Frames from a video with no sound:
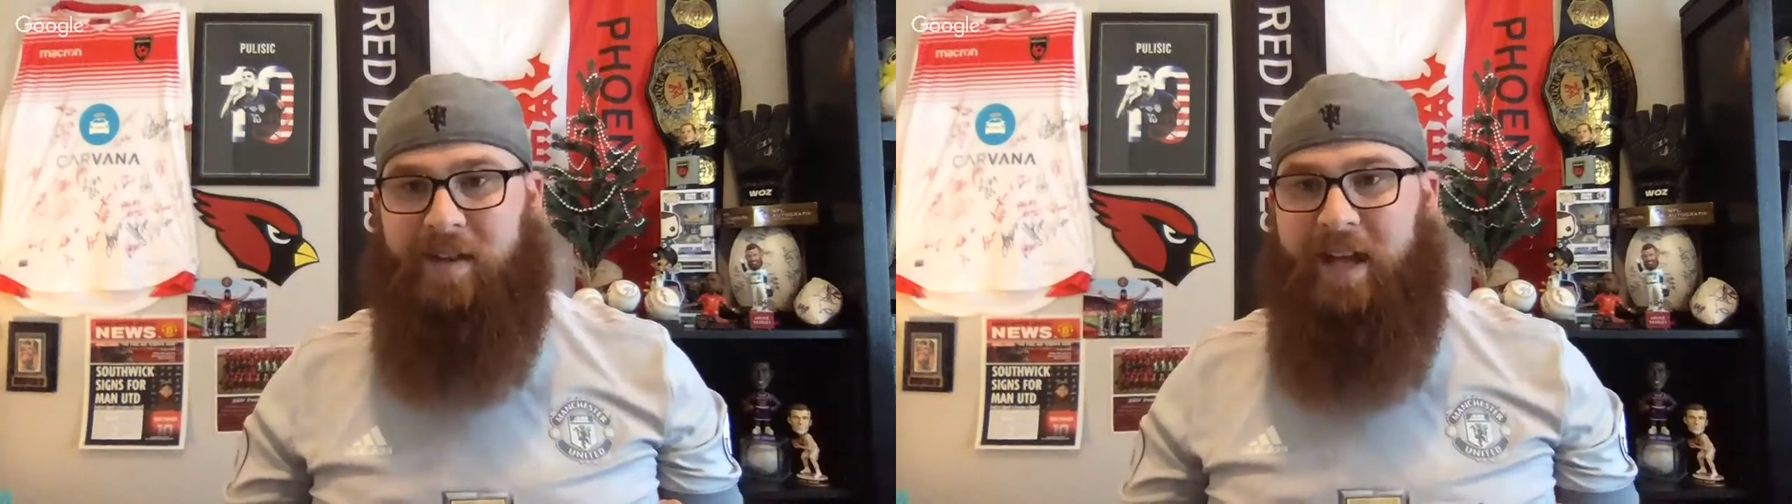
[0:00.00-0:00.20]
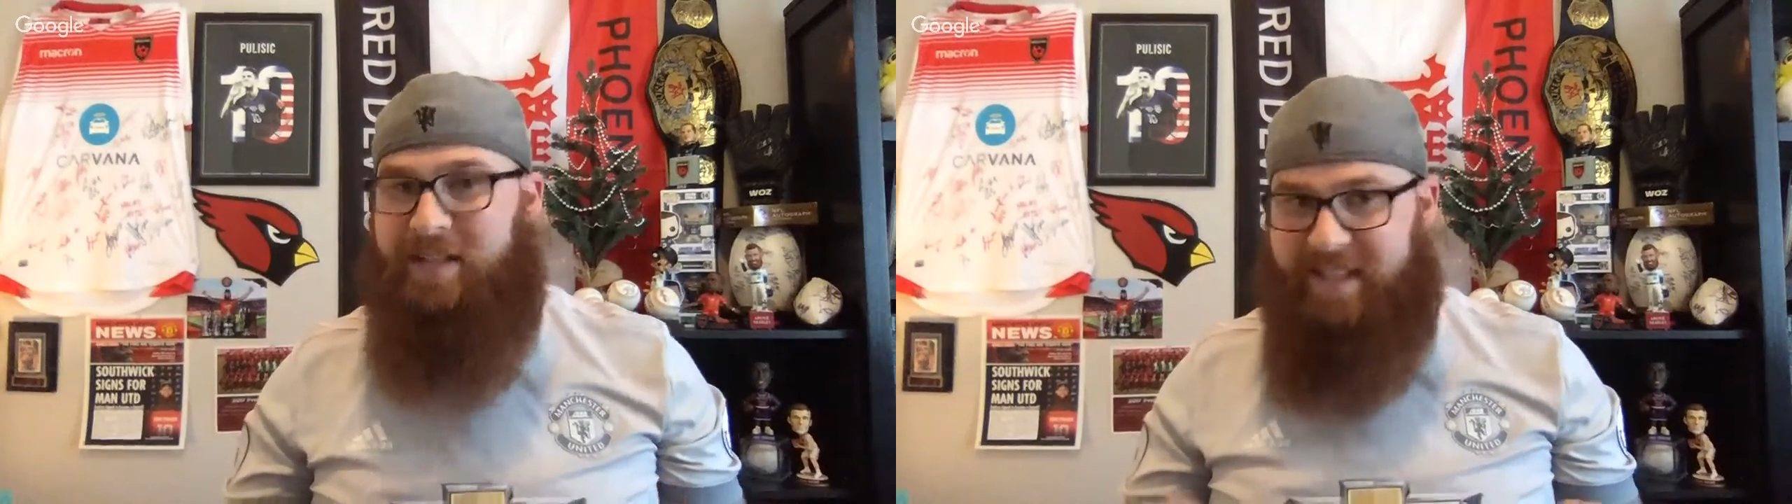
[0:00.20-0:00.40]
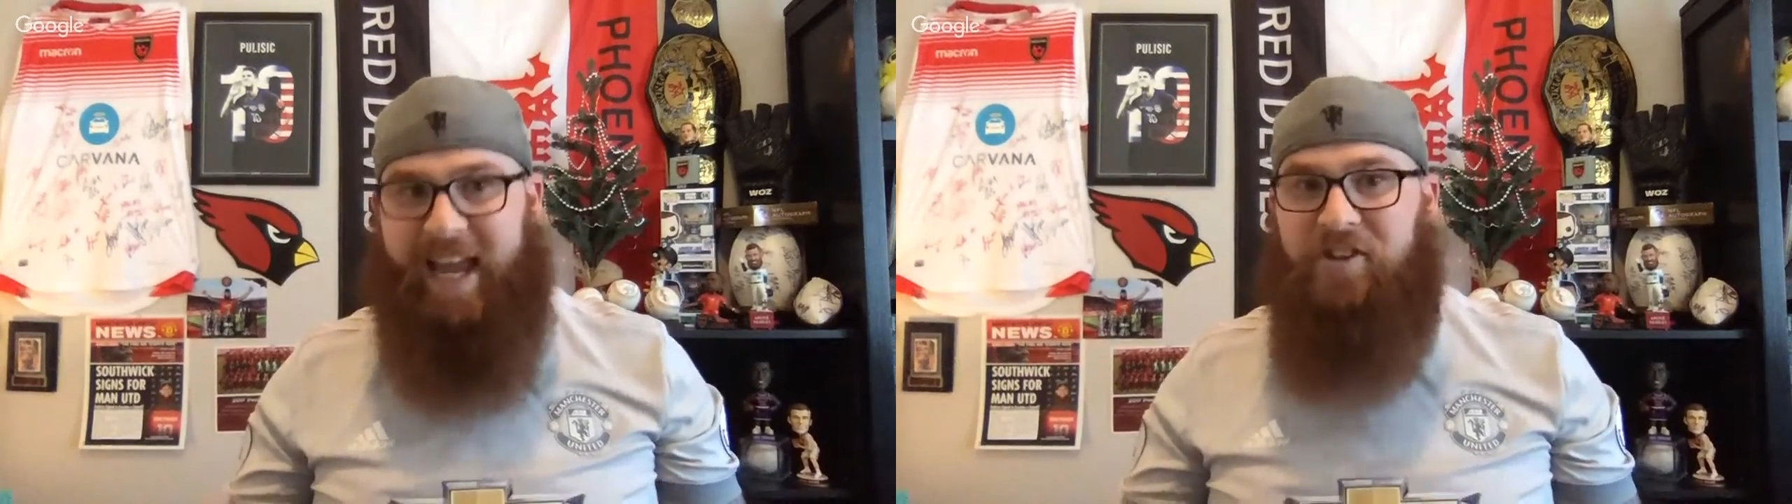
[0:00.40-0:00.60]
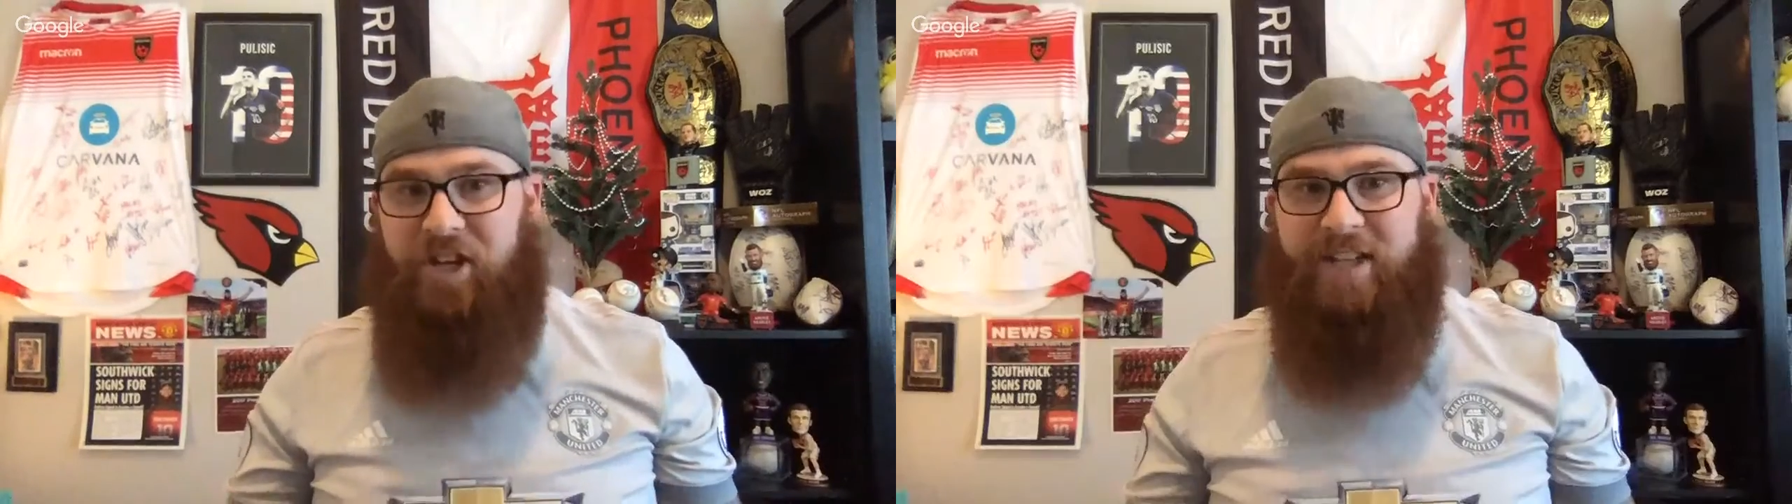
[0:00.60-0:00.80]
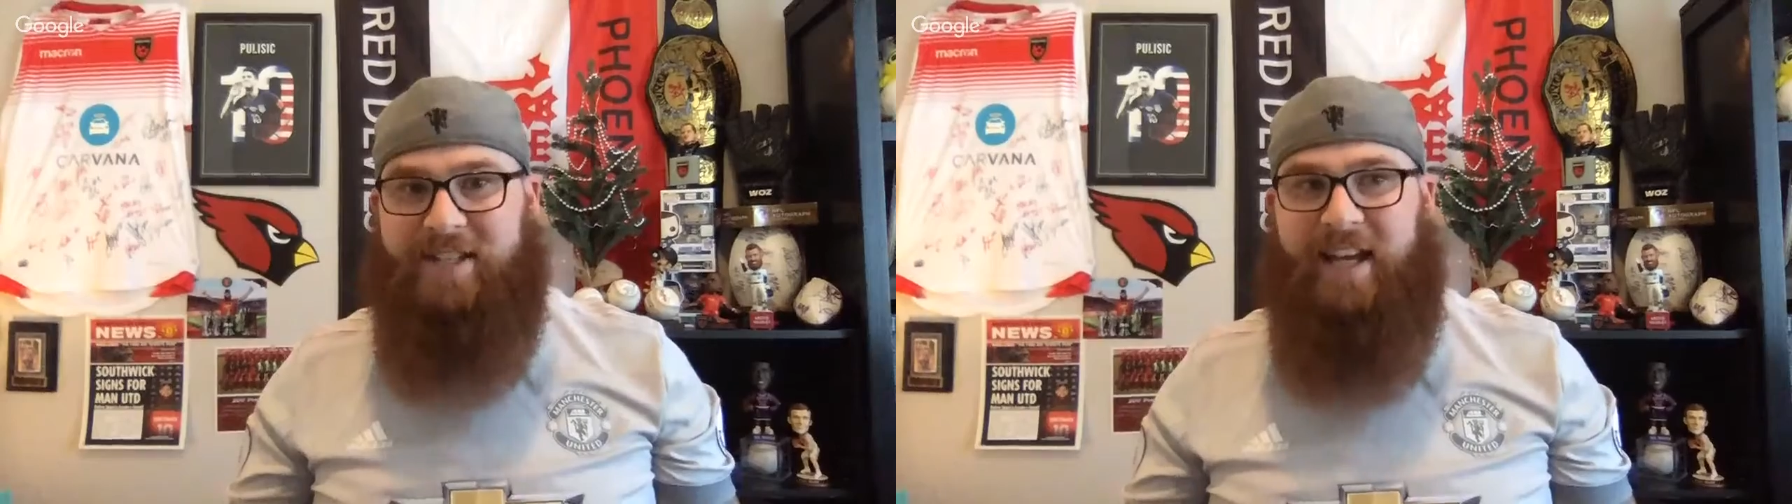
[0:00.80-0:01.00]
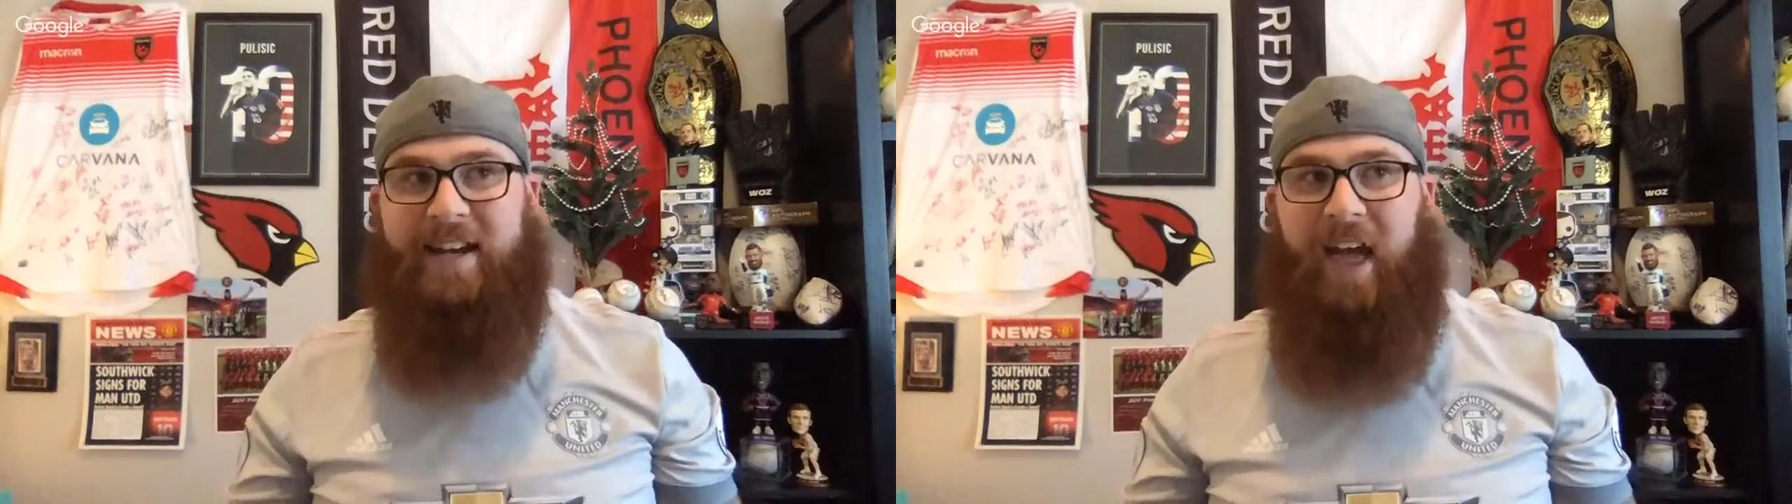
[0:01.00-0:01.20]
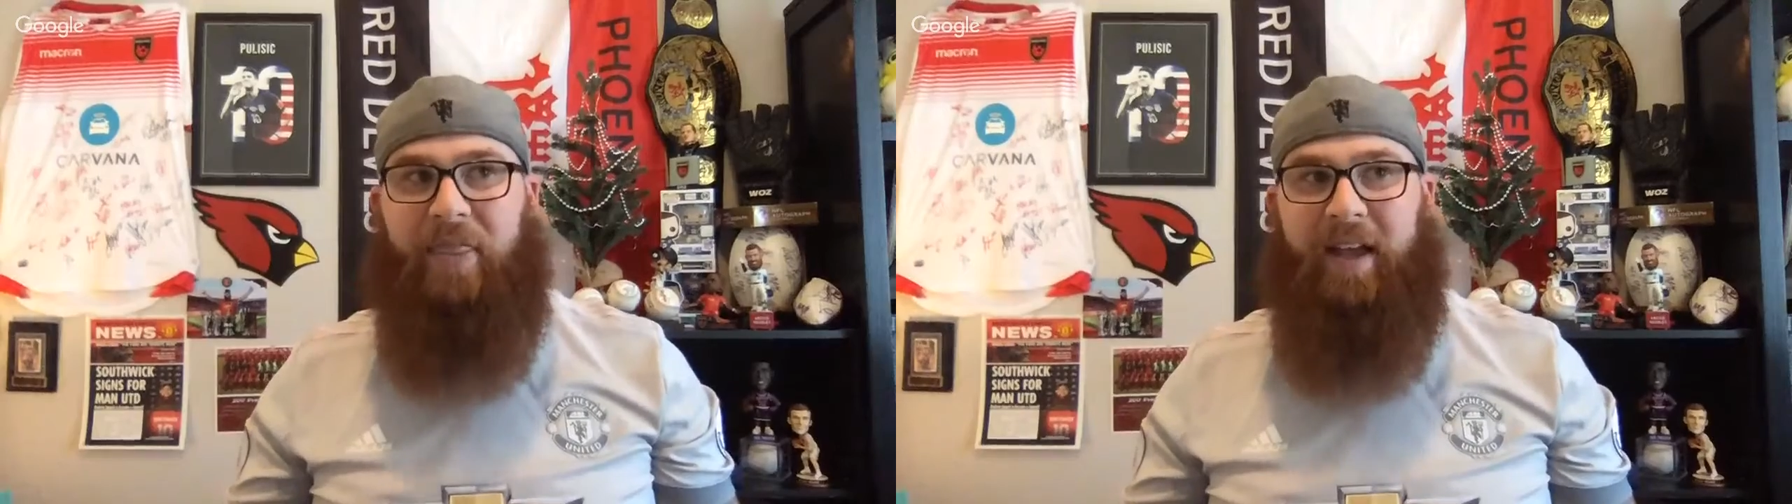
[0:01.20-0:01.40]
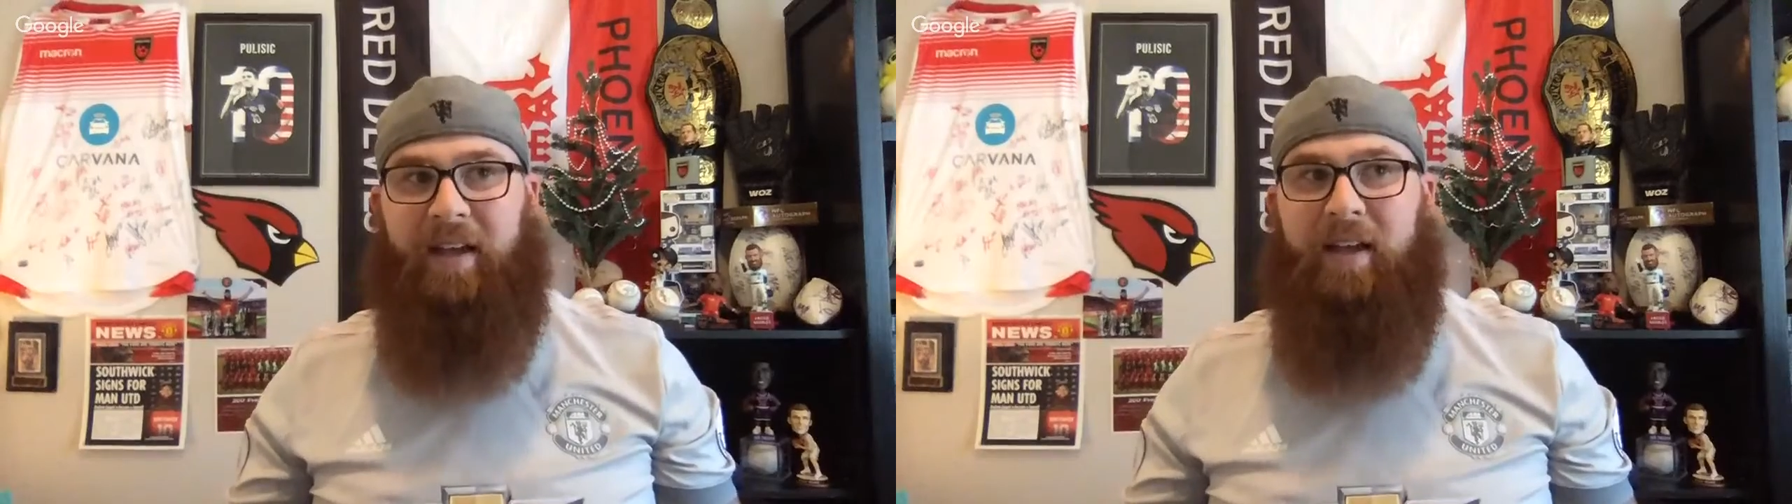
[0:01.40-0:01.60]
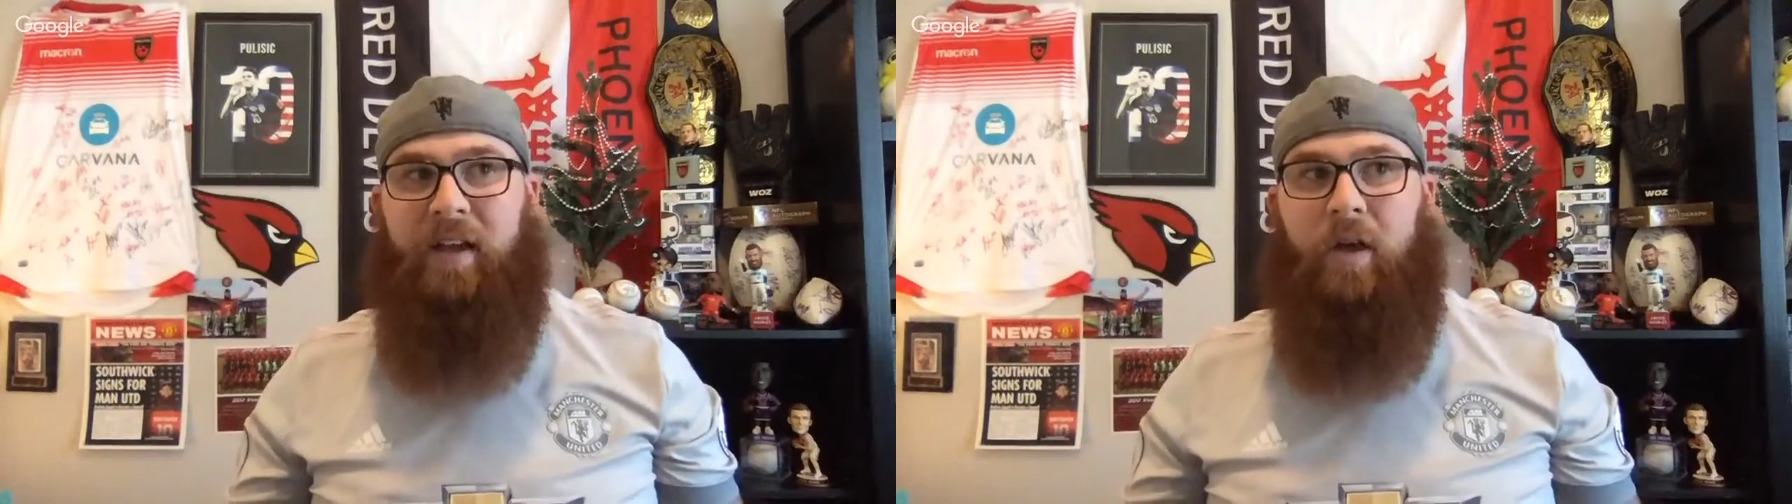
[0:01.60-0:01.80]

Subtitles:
And Sanchez did nothing.